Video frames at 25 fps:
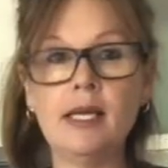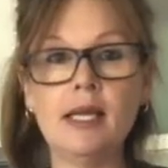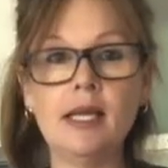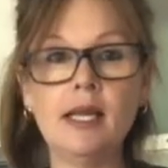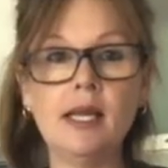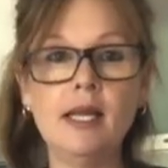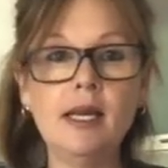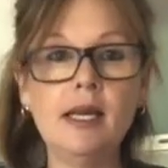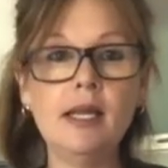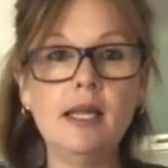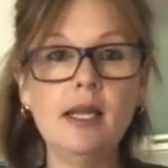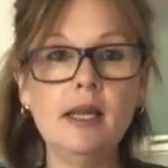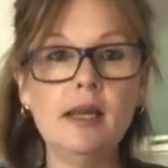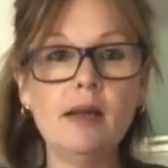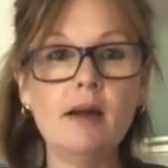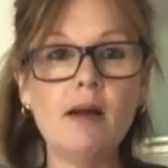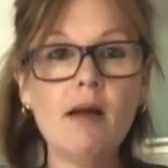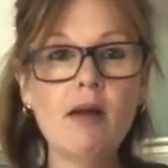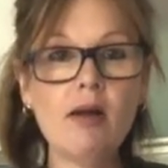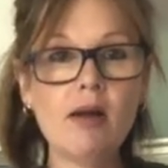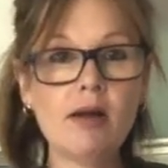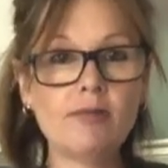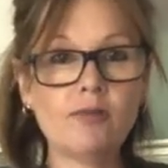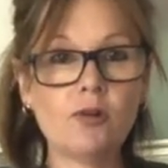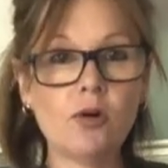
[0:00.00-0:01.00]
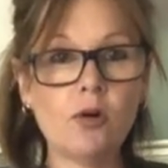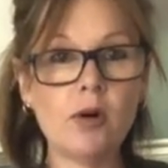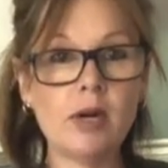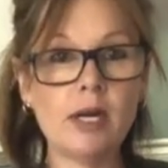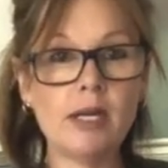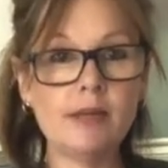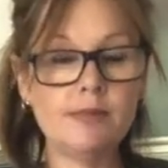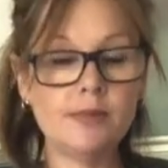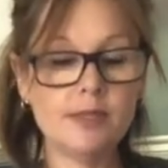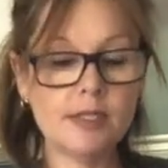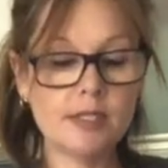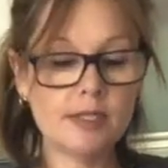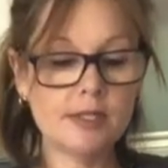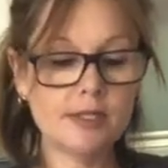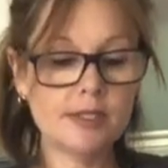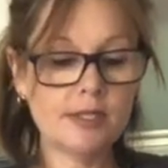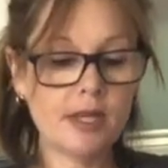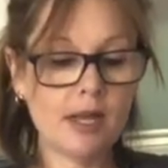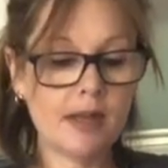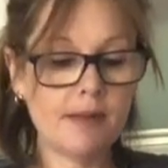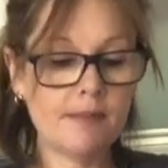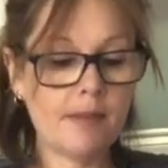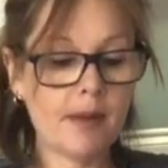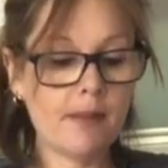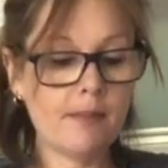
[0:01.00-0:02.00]
in here I've creamed
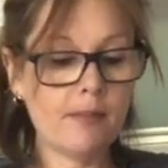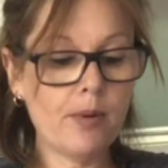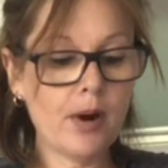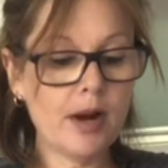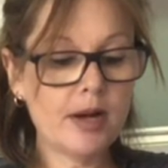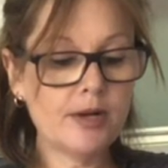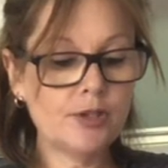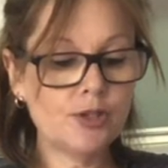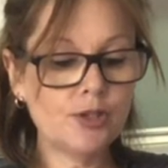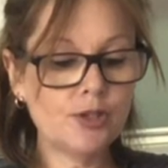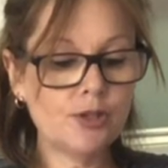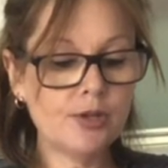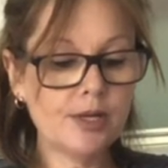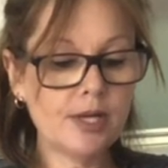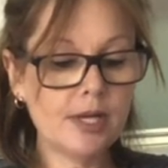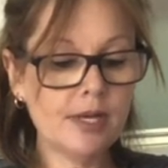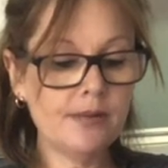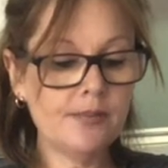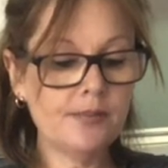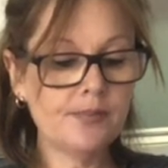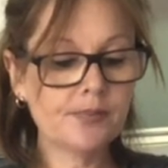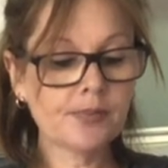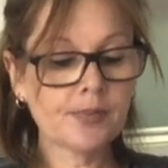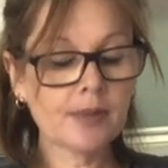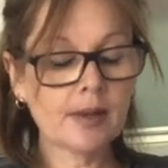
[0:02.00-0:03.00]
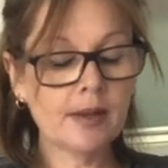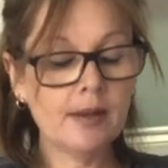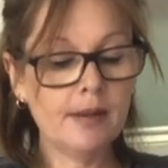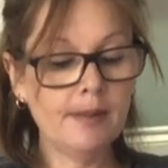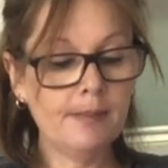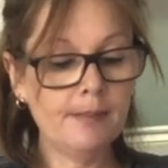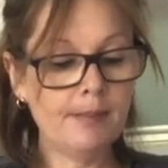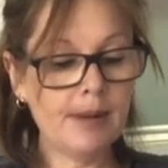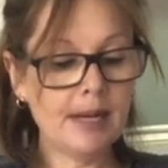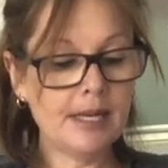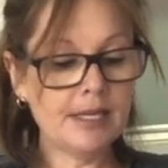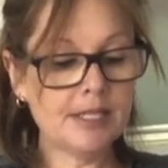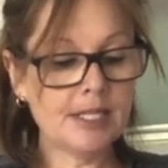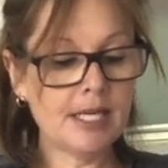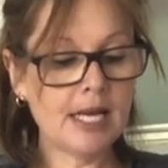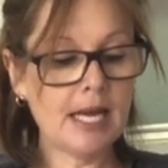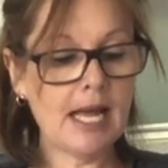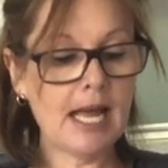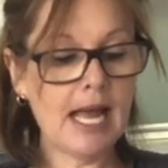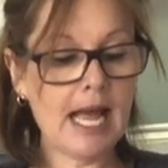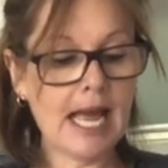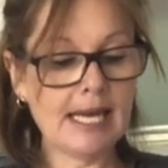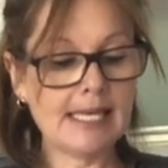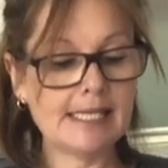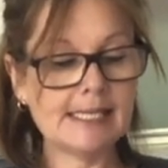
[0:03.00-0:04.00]
some brown sugar, butter
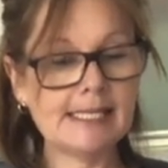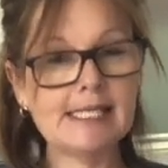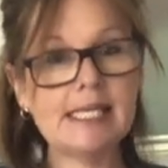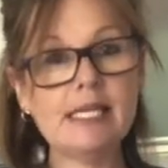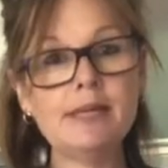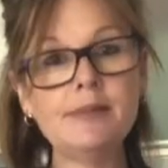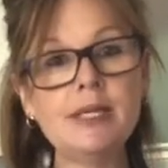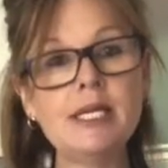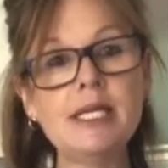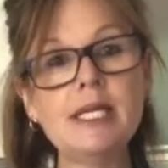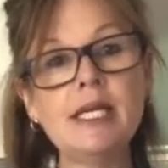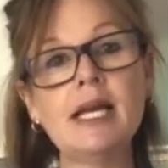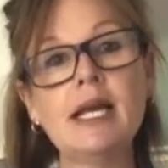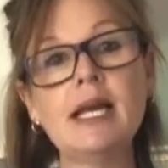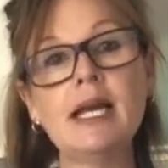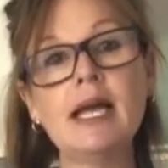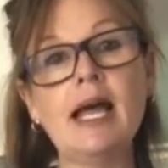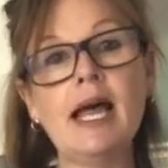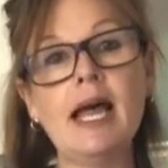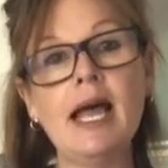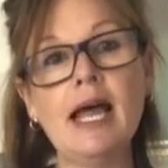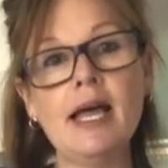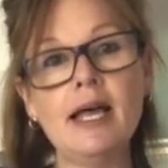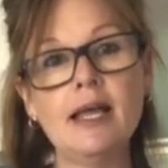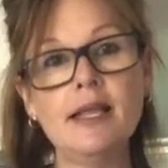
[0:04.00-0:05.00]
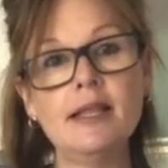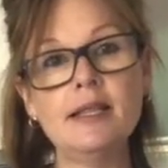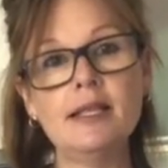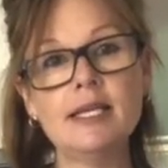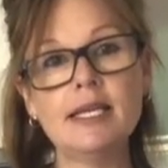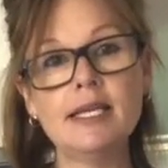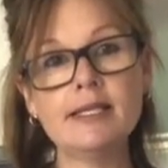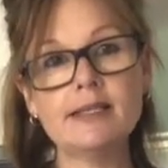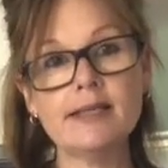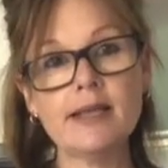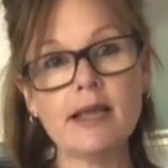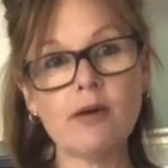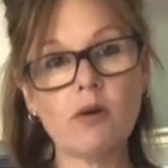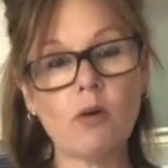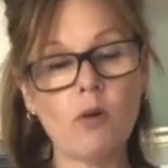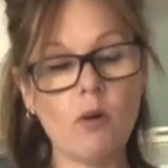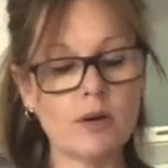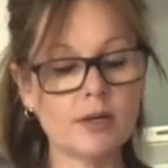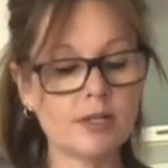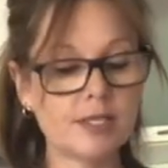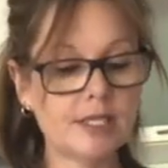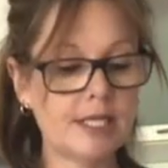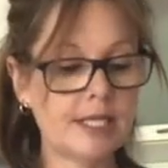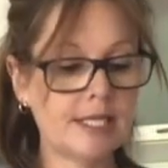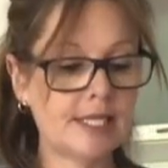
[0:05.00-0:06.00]
and cinnamon, and the exact
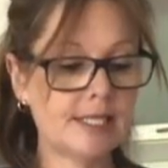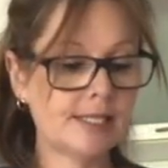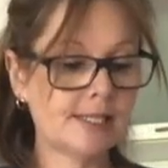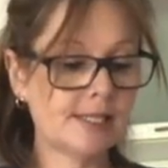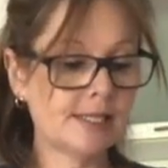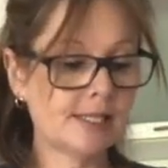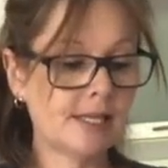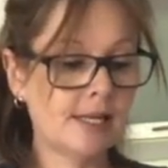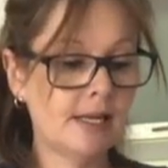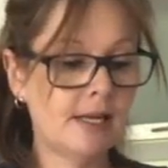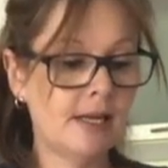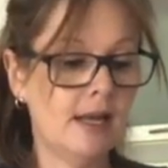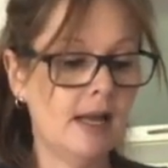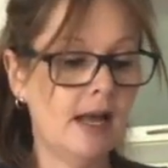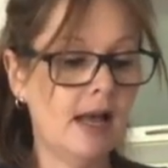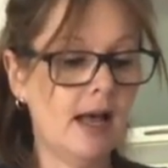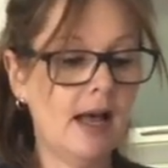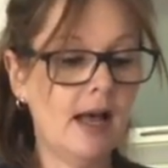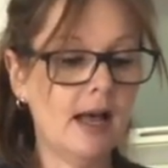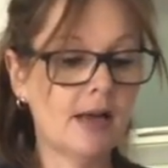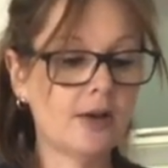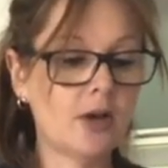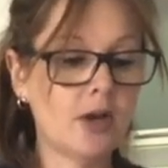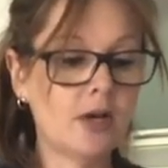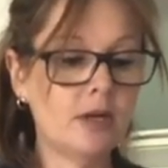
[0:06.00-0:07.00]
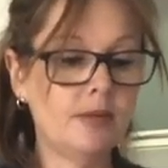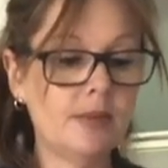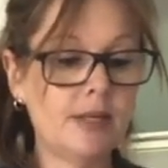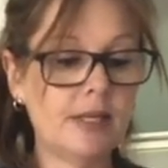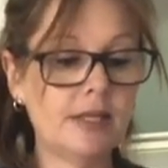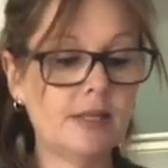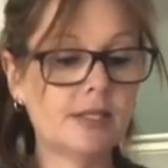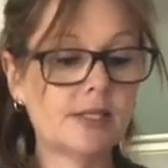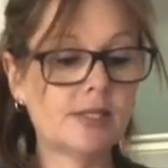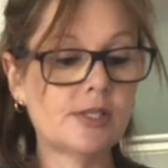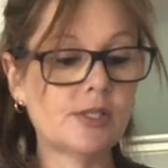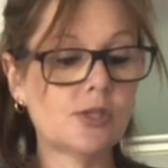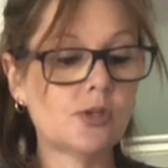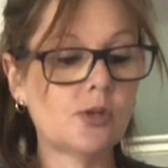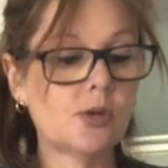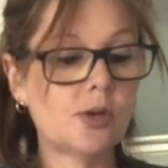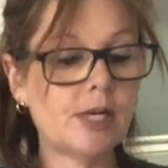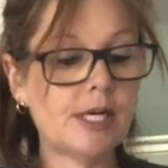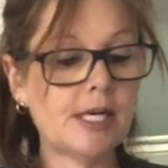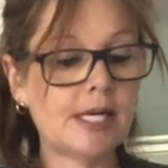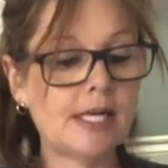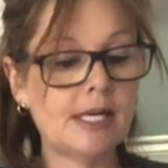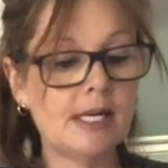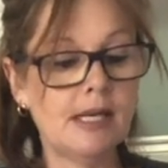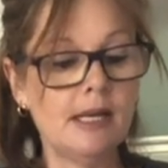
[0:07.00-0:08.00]
quantities are going to be in the
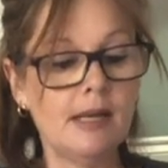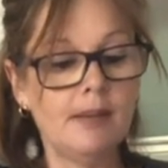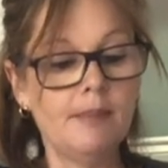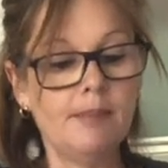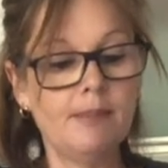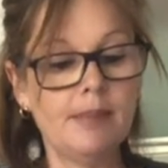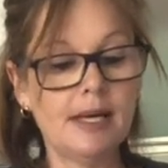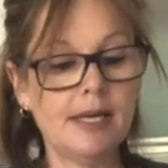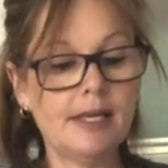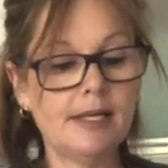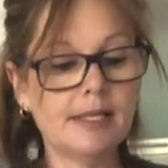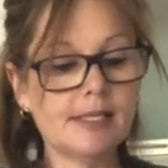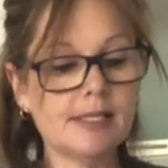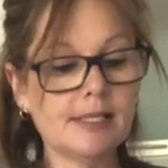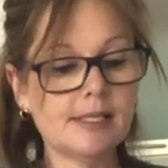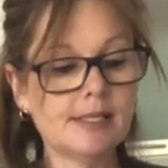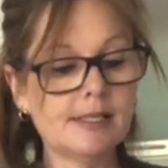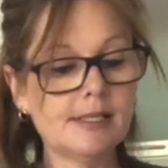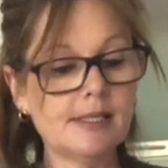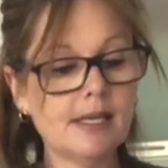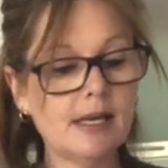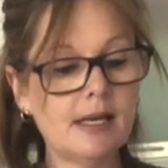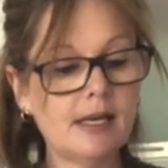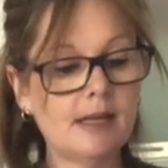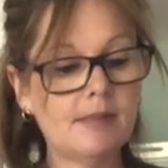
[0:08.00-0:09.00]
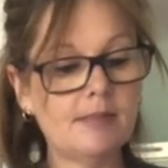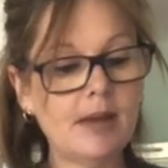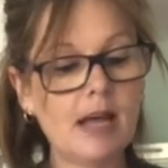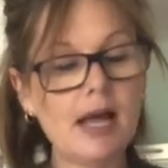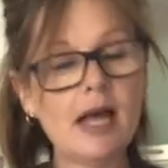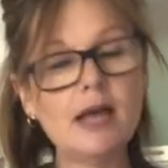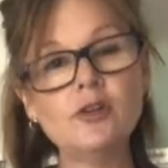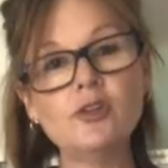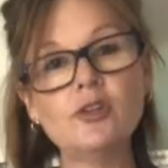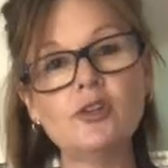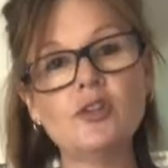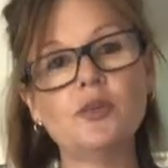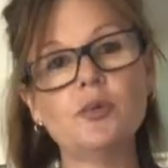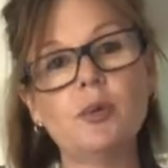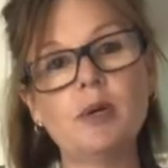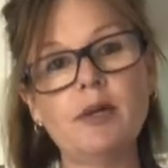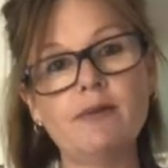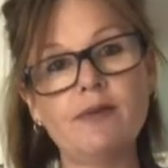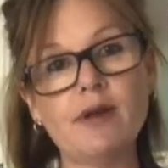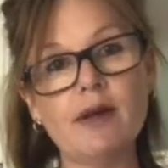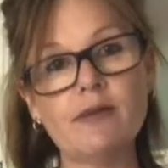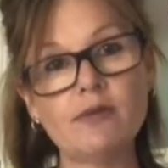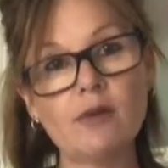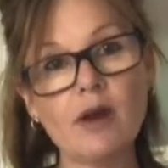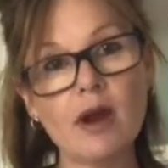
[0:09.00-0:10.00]
story, but it's um,
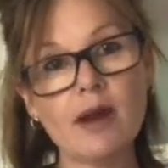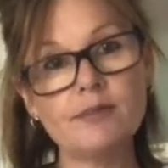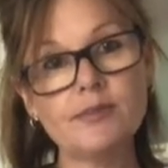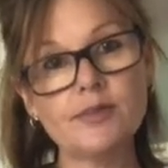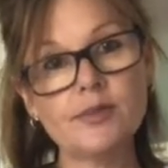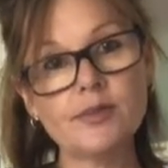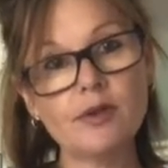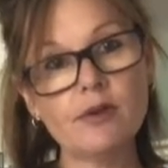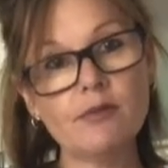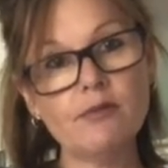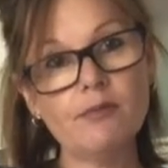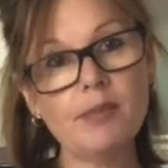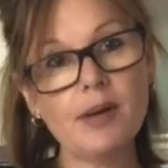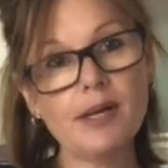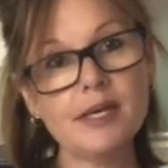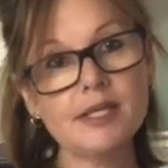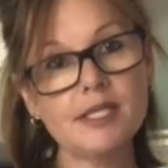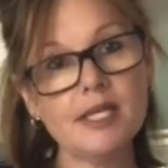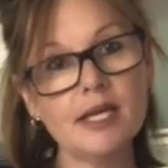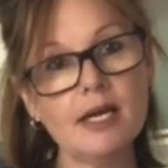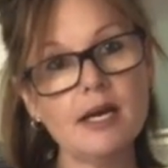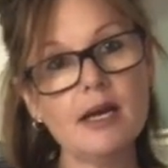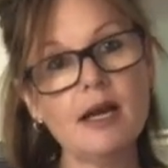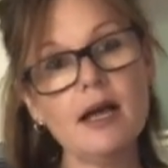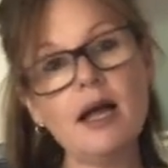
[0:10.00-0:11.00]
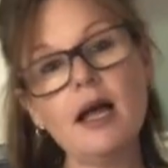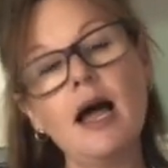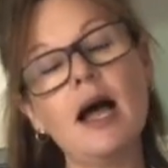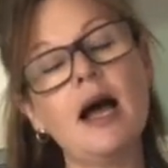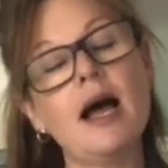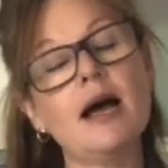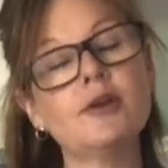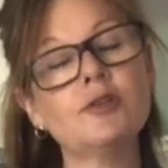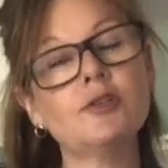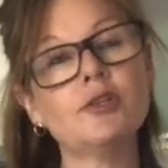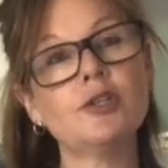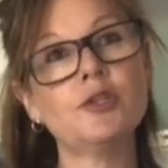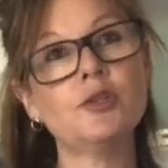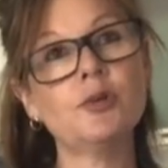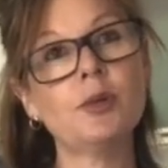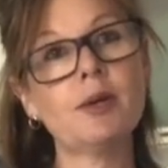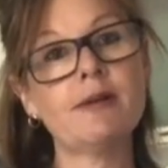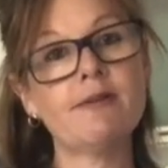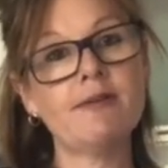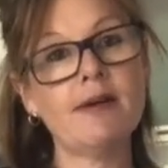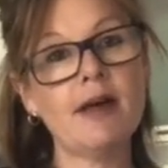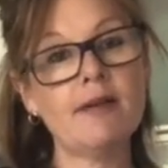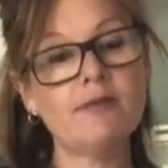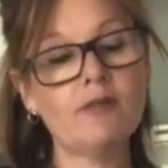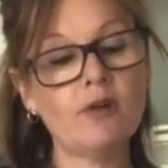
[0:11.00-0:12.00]
125 grams of butter,
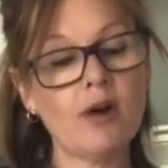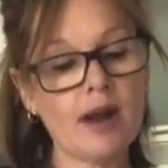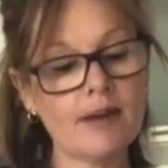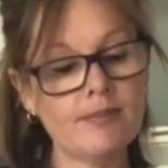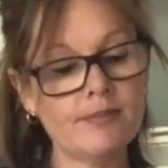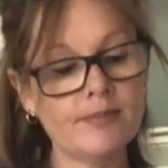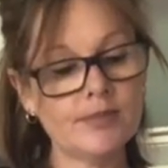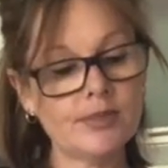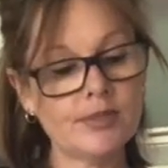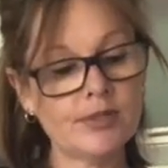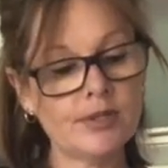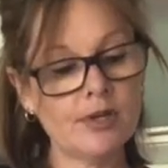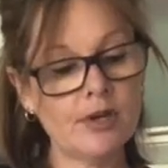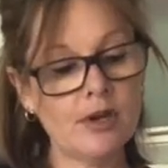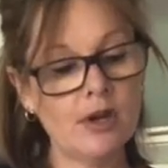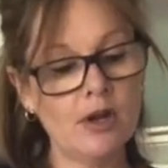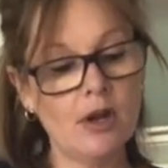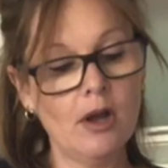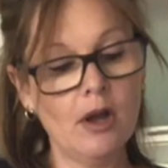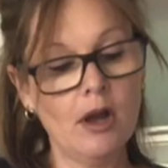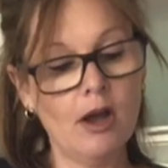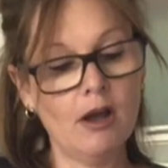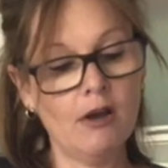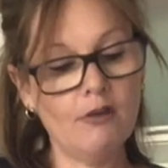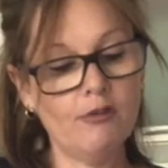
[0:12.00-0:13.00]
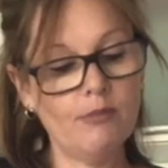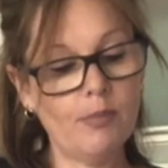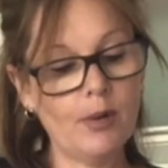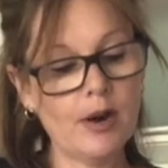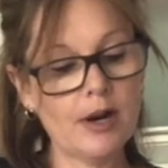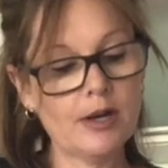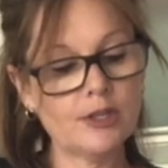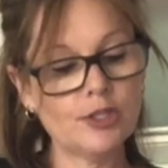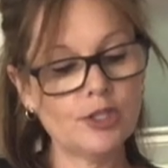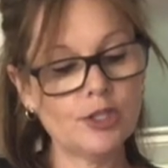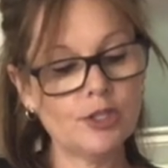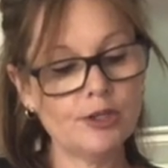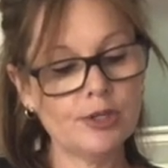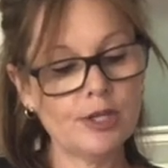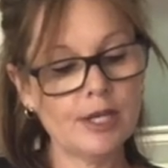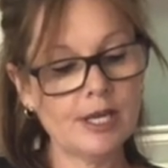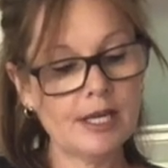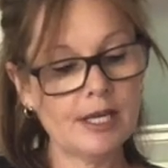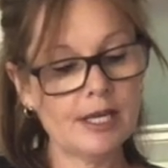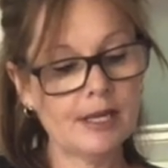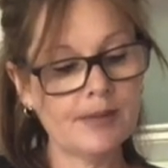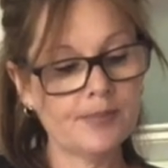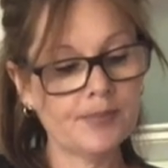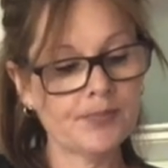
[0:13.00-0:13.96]
125 grams of brown sugar,